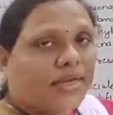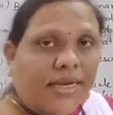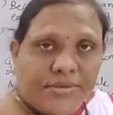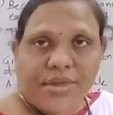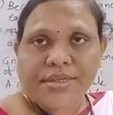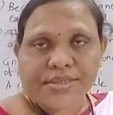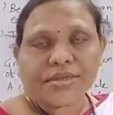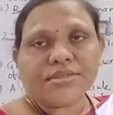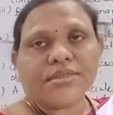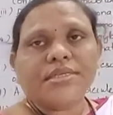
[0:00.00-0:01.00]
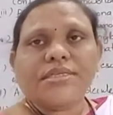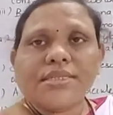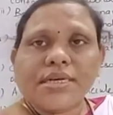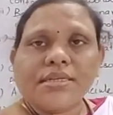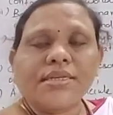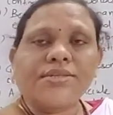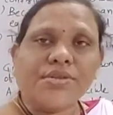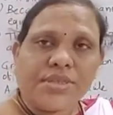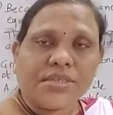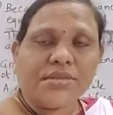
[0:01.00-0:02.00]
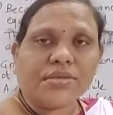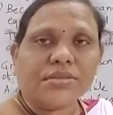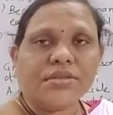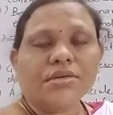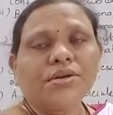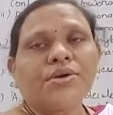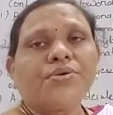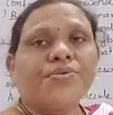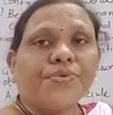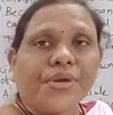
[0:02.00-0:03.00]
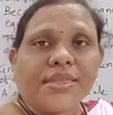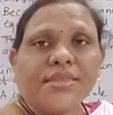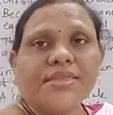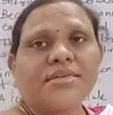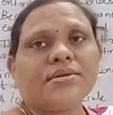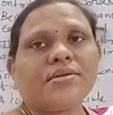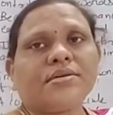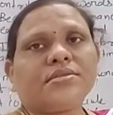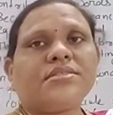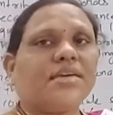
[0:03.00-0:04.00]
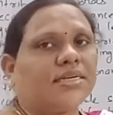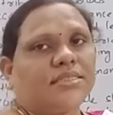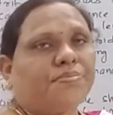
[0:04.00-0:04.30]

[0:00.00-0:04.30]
actual structure than resonance structure with charge